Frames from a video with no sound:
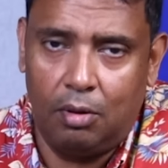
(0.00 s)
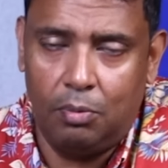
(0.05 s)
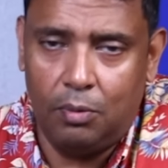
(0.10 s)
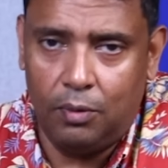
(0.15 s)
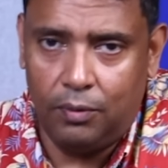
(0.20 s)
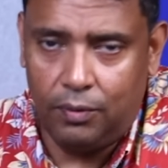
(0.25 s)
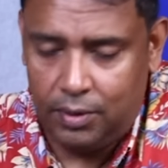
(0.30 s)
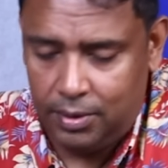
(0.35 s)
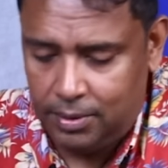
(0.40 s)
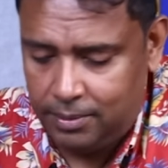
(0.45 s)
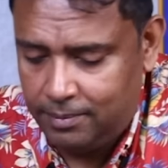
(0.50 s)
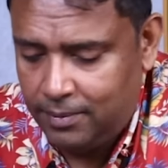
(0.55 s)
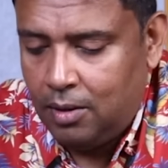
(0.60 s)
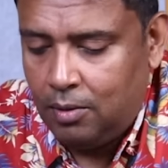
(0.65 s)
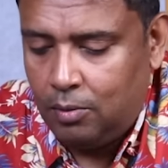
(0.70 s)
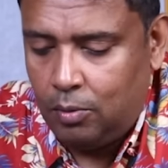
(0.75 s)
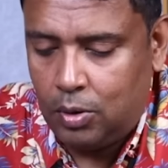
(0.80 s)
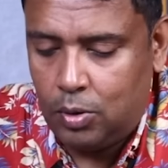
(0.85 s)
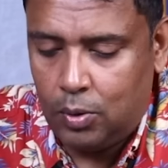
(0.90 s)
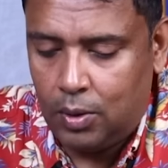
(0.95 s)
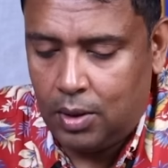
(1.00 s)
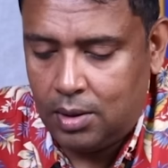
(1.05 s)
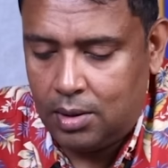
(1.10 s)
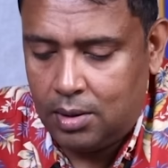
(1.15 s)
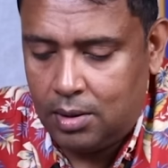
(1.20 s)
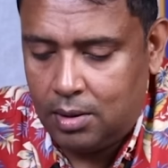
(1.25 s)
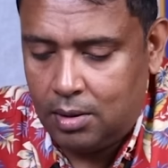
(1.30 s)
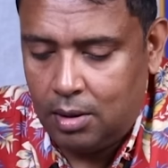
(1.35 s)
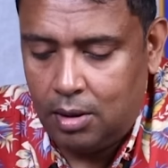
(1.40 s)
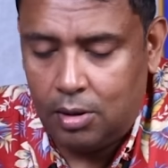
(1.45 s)
removed. which
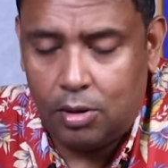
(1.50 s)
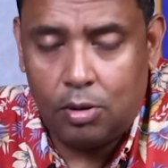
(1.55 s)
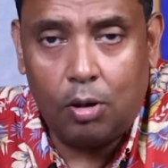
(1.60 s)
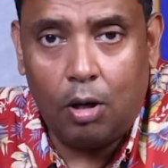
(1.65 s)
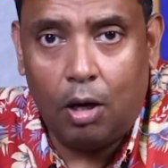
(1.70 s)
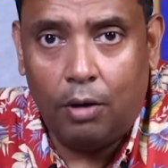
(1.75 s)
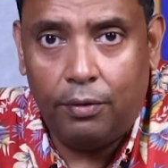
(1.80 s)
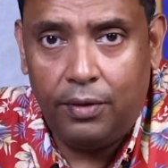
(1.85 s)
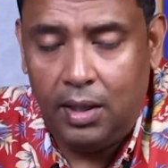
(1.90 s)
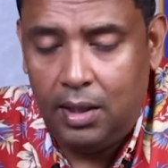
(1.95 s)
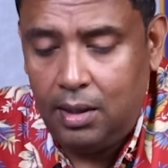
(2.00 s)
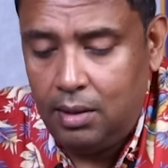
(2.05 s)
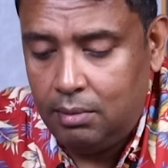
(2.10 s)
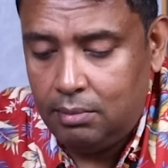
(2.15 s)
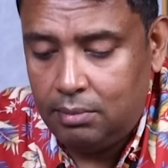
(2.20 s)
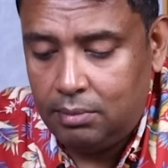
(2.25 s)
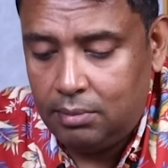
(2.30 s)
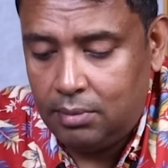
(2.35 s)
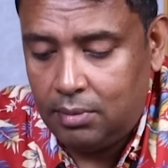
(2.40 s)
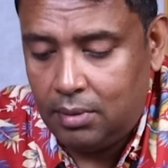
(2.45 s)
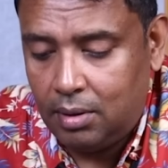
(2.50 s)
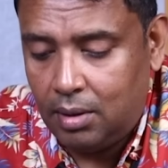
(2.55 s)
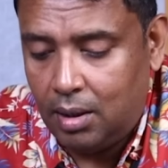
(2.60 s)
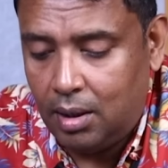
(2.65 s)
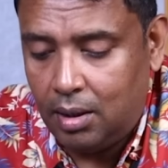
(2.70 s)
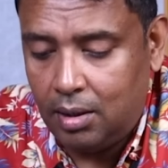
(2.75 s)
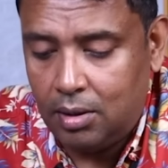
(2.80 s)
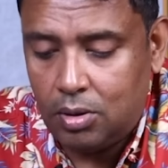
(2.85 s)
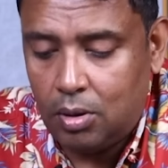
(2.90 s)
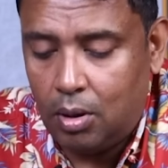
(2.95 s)
was its coffee
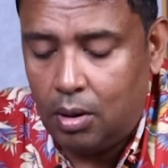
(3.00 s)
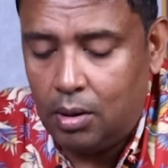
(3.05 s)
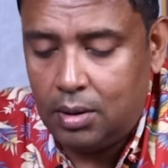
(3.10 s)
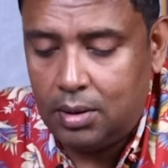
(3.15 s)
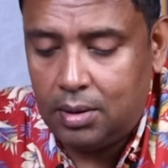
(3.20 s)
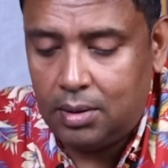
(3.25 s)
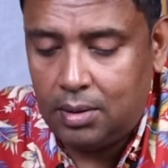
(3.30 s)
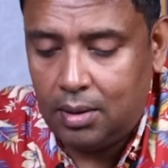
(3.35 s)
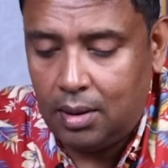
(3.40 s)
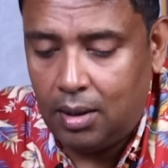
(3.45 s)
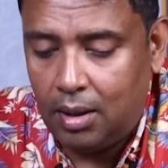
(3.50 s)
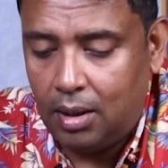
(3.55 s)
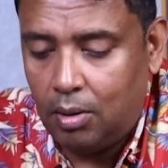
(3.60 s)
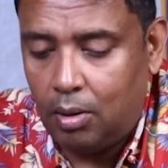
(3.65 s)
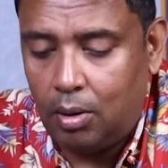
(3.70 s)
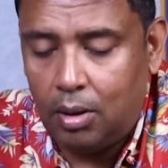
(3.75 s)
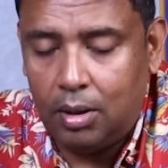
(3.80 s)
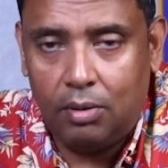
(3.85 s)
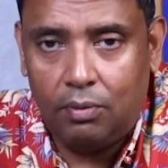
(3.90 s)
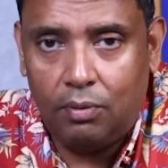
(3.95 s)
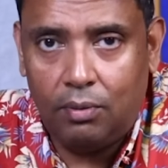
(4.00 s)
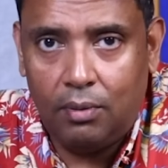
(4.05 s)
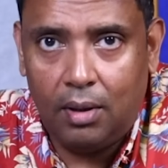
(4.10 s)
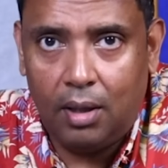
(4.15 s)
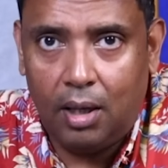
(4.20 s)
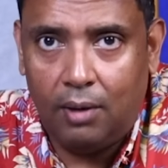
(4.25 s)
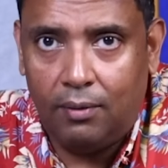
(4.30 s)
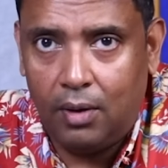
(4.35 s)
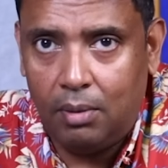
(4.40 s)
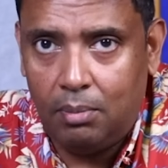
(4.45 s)
and its salts and all its
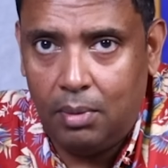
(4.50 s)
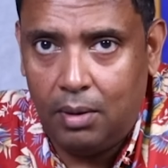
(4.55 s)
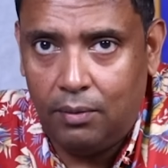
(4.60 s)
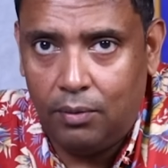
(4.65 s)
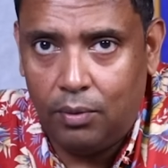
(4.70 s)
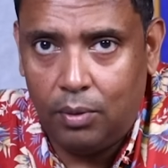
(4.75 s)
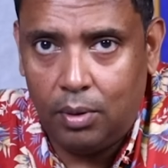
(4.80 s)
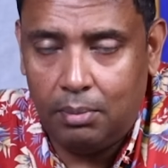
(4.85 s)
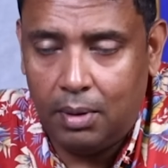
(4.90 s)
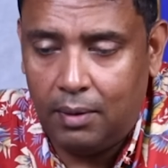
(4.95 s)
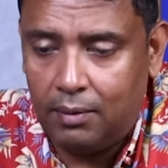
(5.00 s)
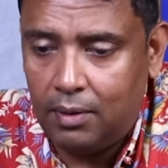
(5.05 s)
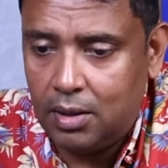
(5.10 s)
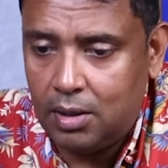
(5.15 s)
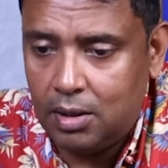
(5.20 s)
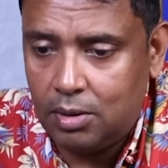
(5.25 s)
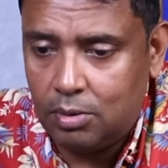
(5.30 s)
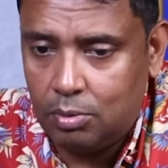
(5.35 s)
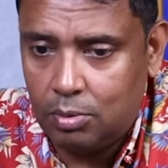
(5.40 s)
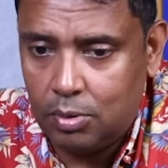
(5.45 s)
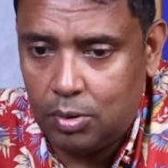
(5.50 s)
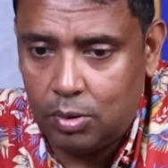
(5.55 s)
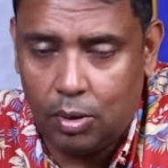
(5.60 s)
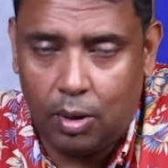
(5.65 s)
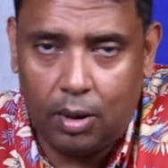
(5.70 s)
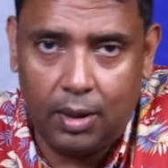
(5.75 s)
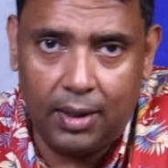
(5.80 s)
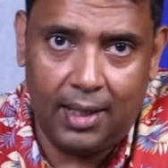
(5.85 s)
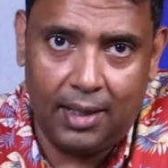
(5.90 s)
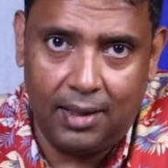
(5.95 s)
F&B, food and beverages, which was
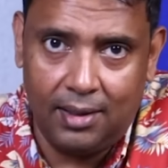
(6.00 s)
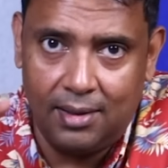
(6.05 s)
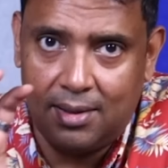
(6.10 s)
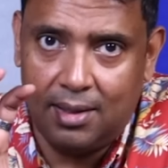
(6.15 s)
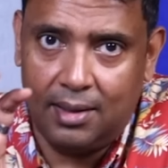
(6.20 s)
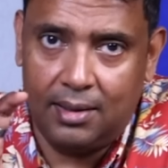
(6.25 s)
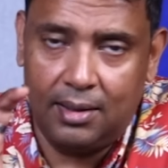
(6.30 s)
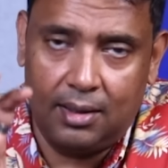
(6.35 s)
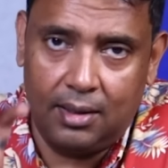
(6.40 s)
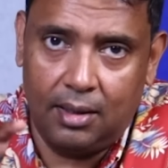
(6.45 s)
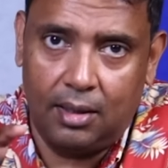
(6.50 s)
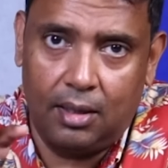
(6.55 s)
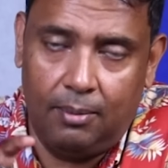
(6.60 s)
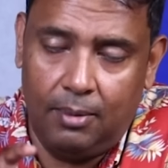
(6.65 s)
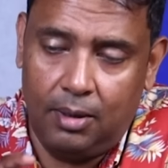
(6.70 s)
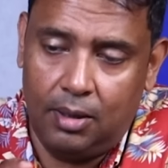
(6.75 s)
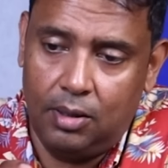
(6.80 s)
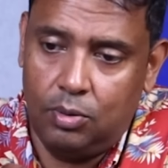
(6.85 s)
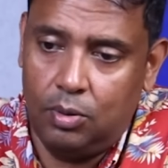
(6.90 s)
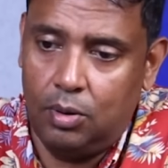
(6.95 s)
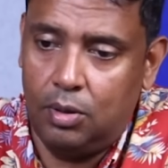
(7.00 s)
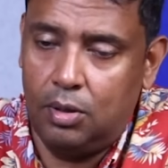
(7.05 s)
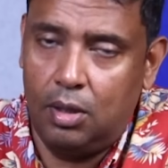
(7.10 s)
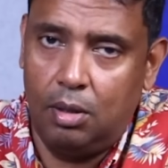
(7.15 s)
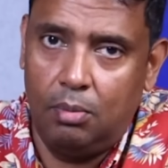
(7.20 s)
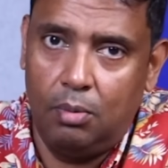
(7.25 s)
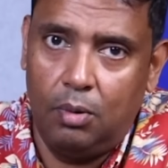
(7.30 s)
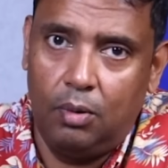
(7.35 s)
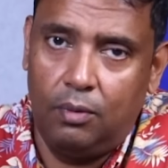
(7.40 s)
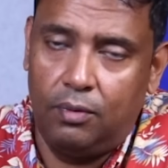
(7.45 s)
all there inside Tata Chemicals, was
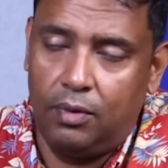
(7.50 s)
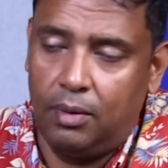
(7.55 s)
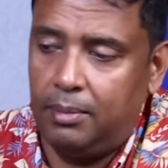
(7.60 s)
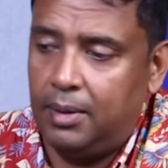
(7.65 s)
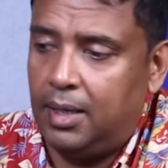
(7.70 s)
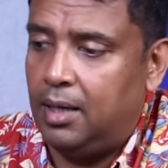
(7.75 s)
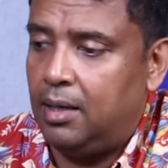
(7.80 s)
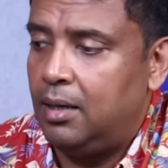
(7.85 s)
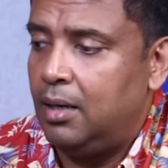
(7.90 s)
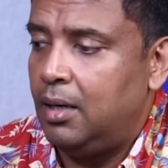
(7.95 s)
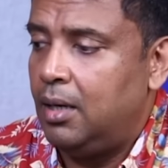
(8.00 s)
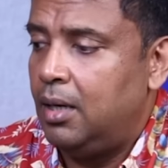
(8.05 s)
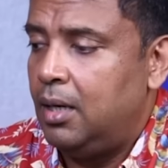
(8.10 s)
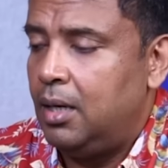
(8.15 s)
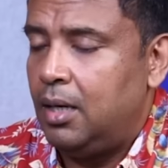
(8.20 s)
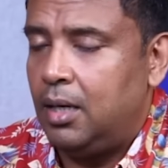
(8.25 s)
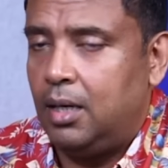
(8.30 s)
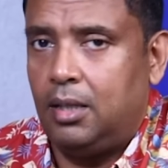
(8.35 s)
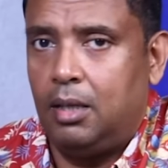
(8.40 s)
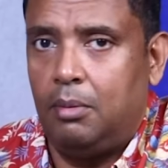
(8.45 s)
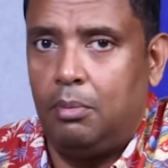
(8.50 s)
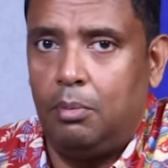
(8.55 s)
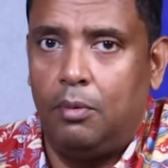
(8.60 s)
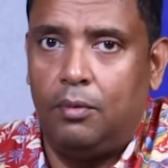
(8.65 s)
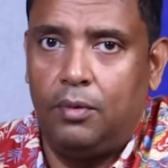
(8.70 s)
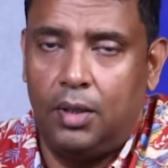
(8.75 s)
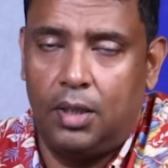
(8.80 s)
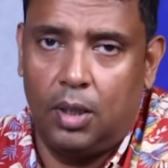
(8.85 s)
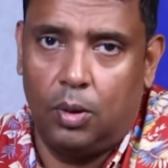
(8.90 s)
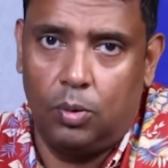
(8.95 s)
removed from there, and they
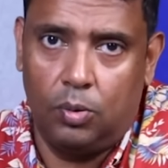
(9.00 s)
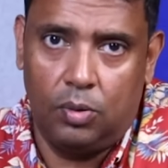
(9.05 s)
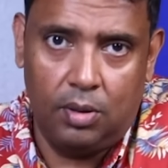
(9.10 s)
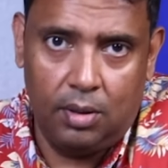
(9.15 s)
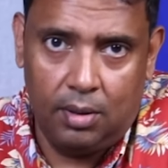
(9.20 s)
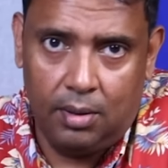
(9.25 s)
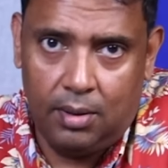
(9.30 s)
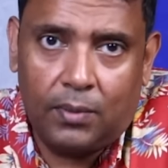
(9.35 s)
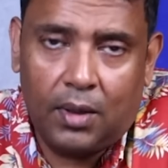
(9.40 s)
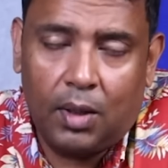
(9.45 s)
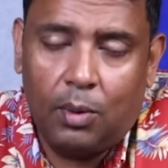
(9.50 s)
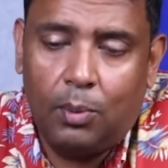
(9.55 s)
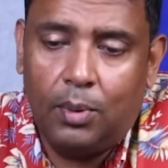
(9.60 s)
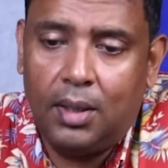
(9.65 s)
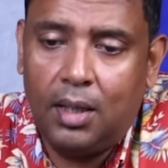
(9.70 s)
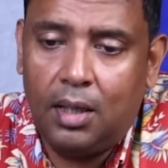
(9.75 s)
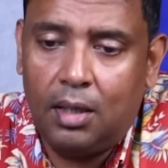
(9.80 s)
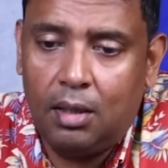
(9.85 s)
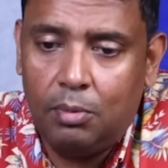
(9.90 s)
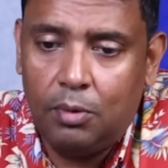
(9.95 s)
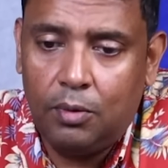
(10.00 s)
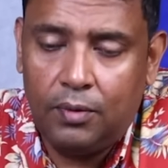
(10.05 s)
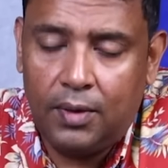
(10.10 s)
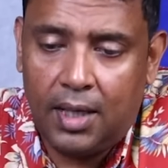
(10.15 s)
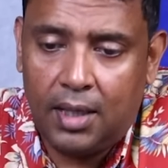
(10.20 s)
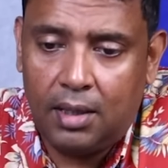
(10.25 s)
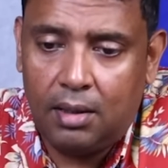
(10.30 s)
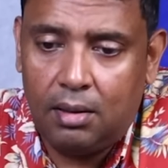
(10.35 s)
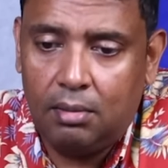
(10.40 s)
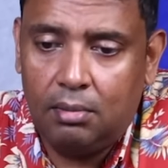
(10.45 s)
moved it out. When they removed
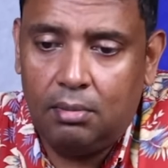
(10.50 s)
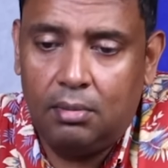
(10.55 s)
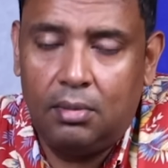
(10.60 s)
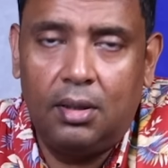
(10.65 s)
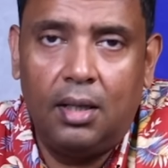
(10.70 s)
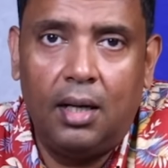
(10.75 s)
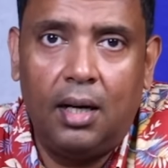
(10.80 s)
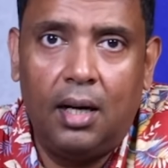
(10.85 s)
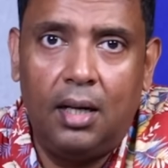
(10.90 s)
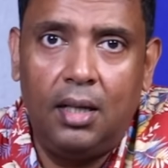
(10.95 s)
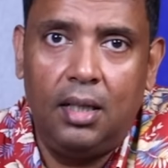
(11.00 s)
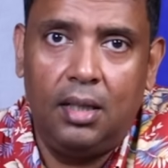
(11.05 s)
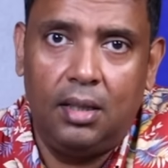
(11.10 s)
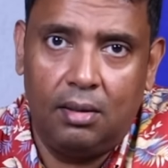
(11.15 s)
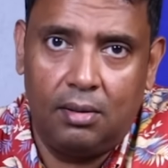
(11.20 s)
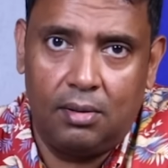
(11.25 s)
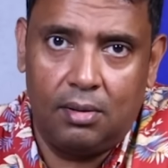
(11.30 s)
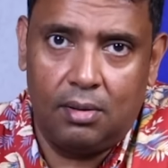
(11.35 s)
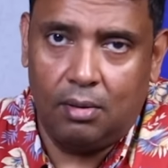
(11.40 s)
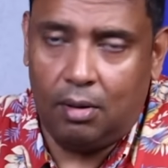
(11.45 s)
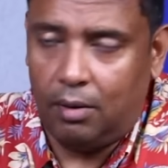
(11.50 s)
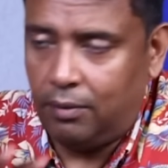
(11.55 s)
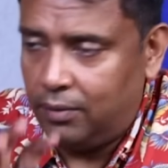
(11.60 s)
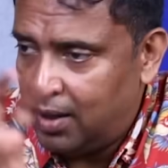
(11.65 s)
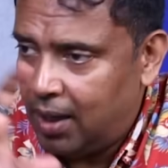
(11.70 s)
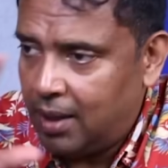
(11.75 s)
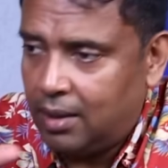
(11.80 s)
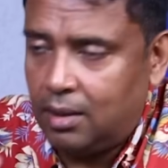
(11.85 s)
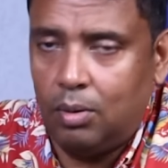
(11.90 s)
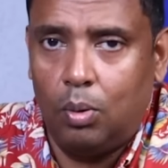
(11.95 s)
that, the earnings of
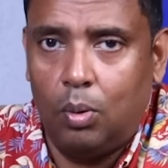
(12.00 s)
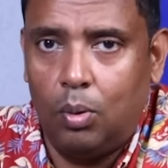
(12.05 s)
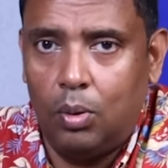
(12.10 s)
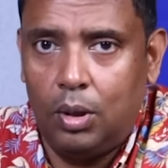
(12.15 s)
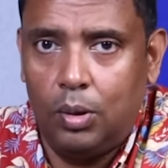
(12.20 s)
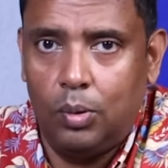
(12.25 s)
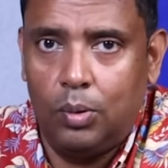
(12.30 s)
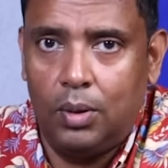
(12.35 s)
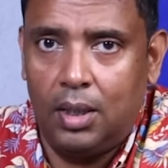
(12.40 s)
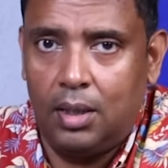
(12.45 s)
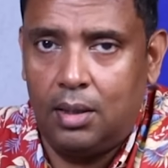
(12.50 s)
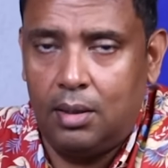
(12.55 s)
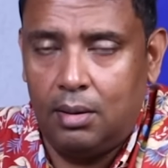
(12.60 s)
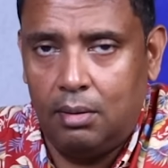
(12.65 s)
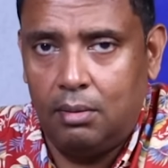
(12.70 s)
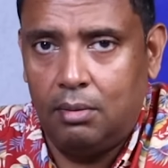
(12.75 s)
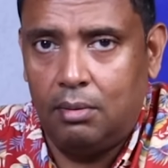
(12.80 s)
that whole unit